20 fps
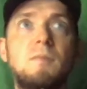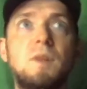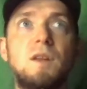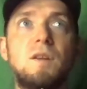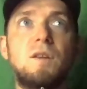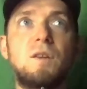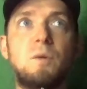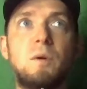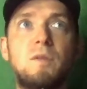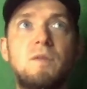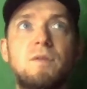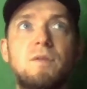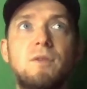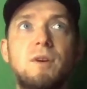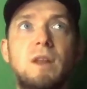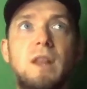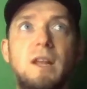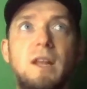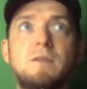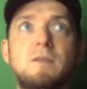And so we've
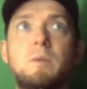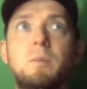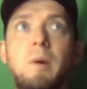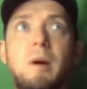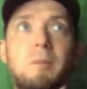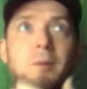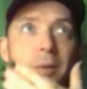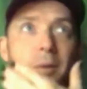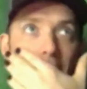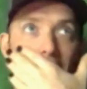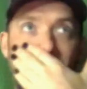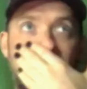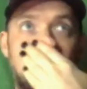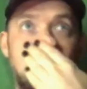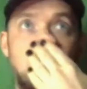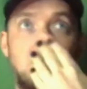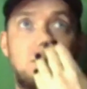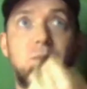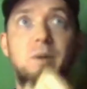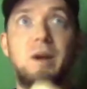realized we probably want to
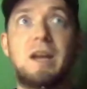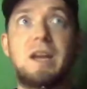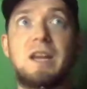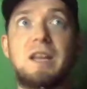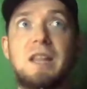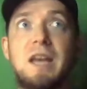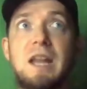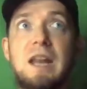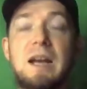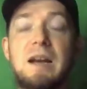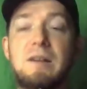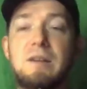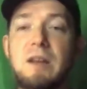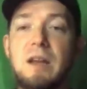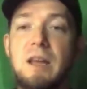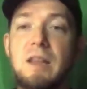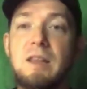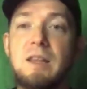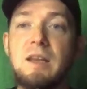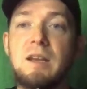start breaking that out.
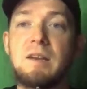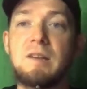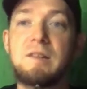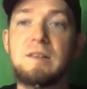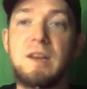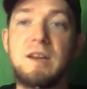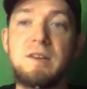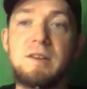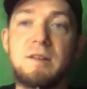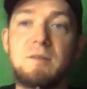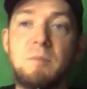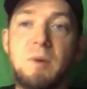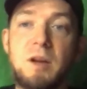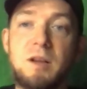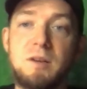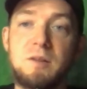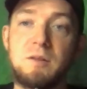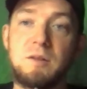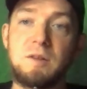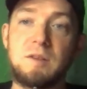And the extension
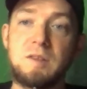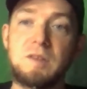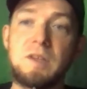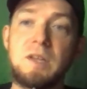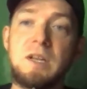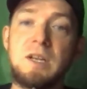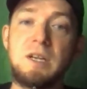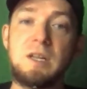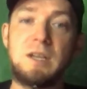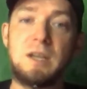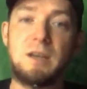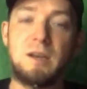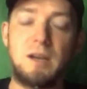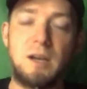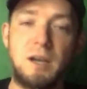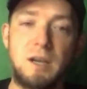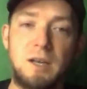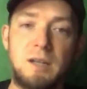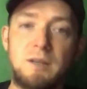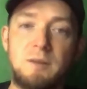modules
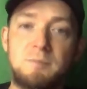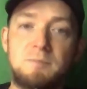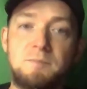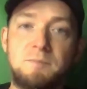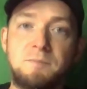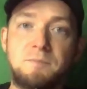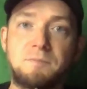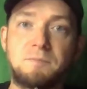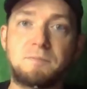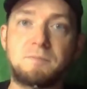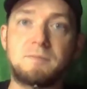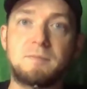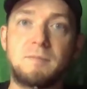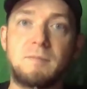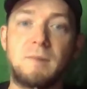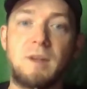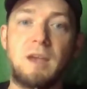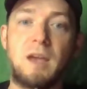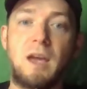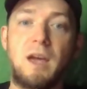um,
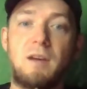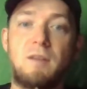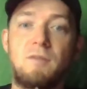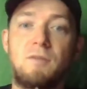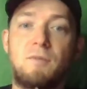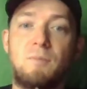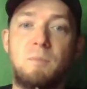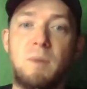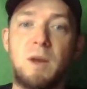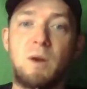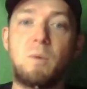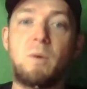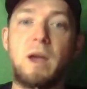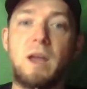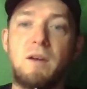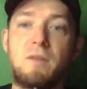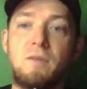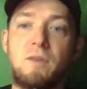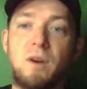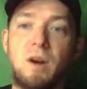have been a
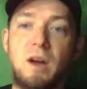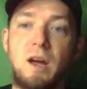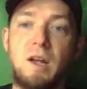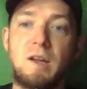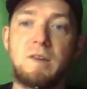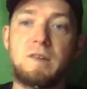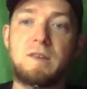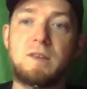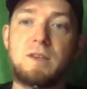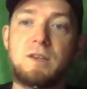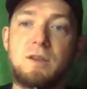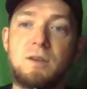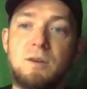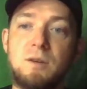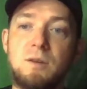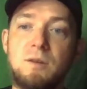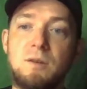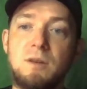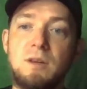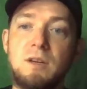way for us
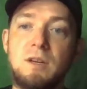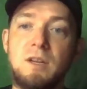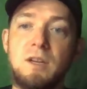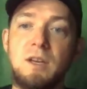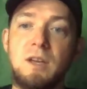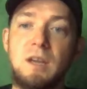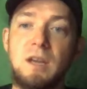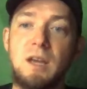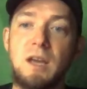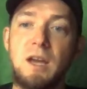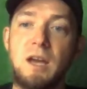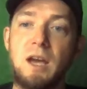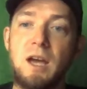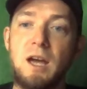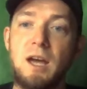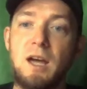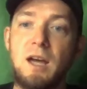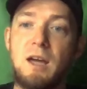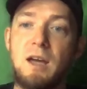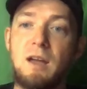to
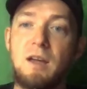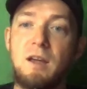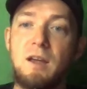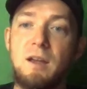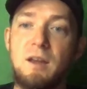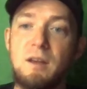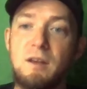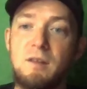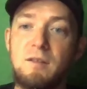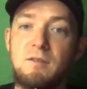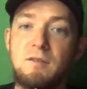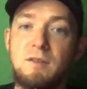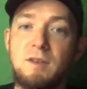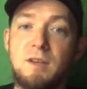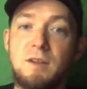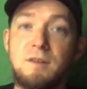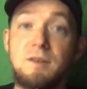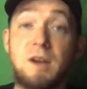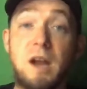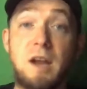uh, to
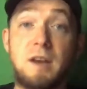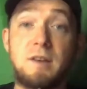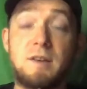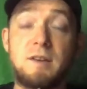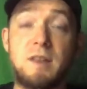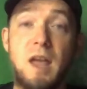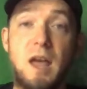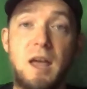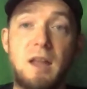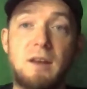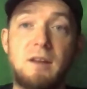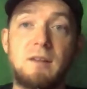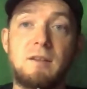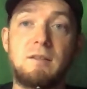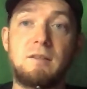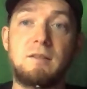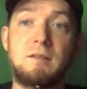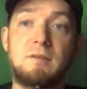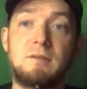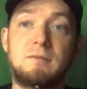change that
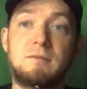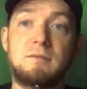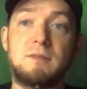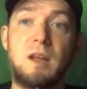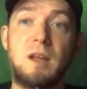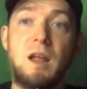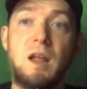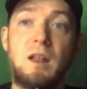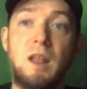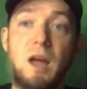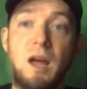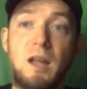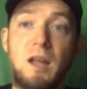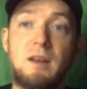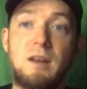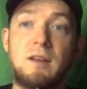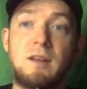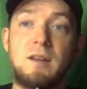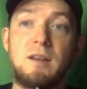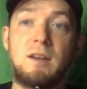a lot.
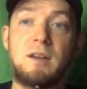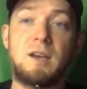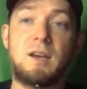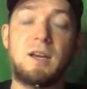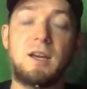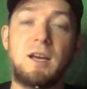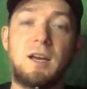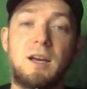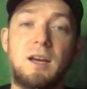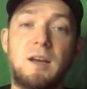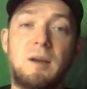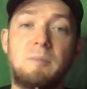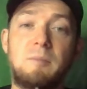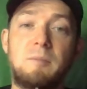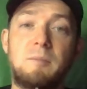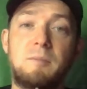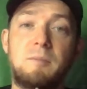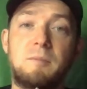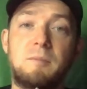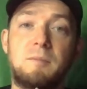Um,
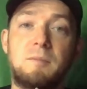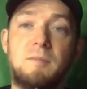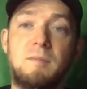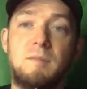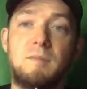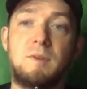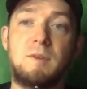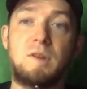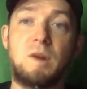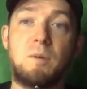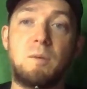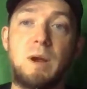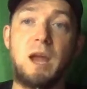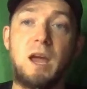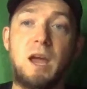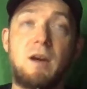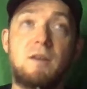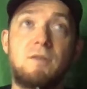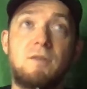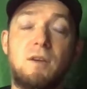so
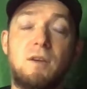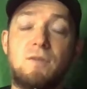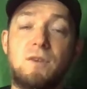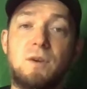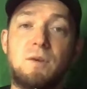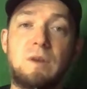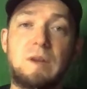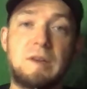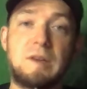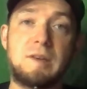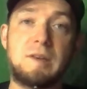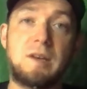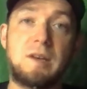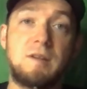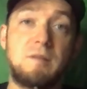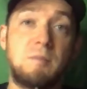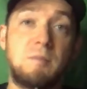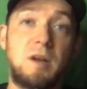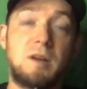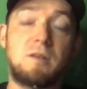have a few
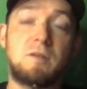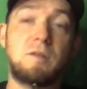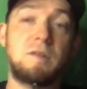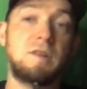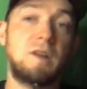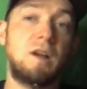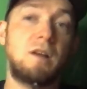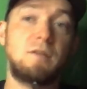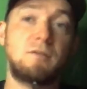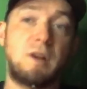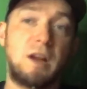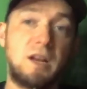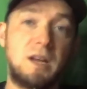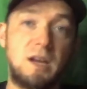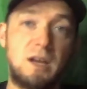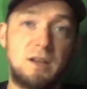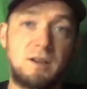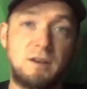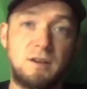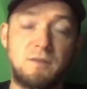extension modules already
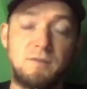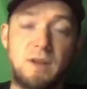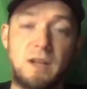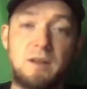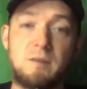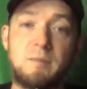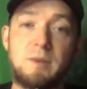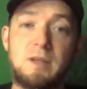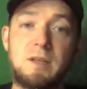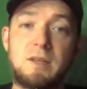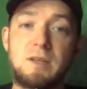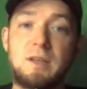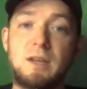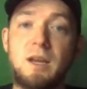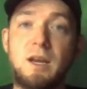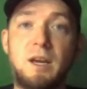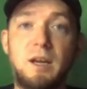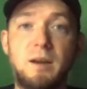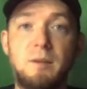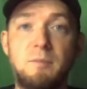under development.
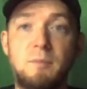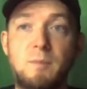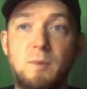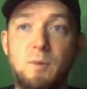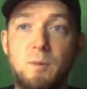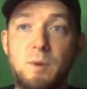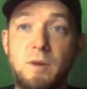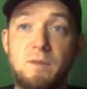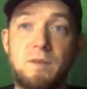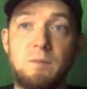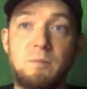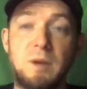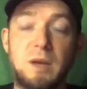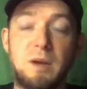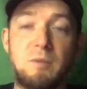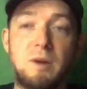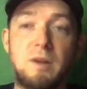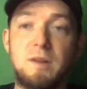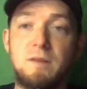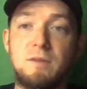Um, one of the
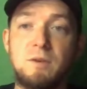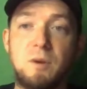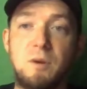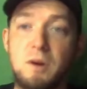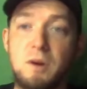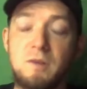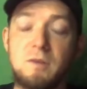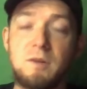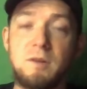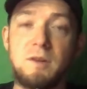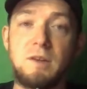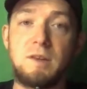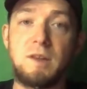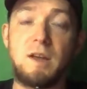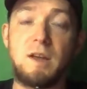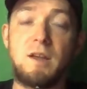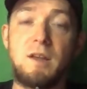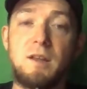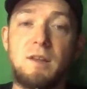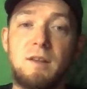big ones, of course, is
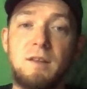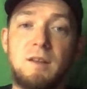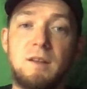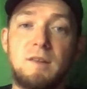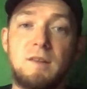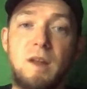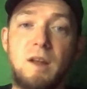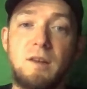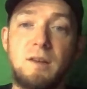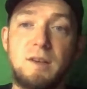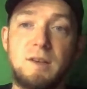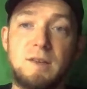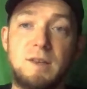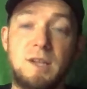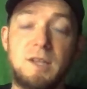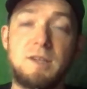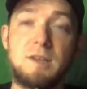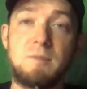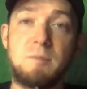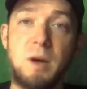the, the SALT
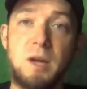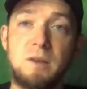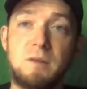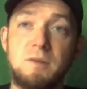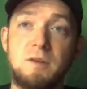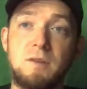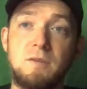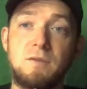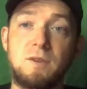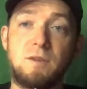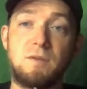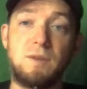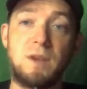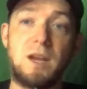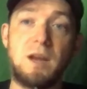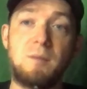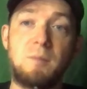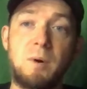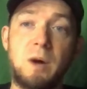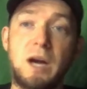extension modules for
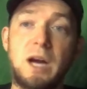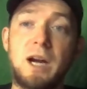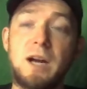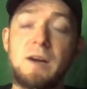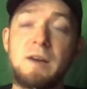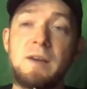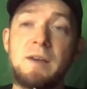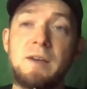VMware.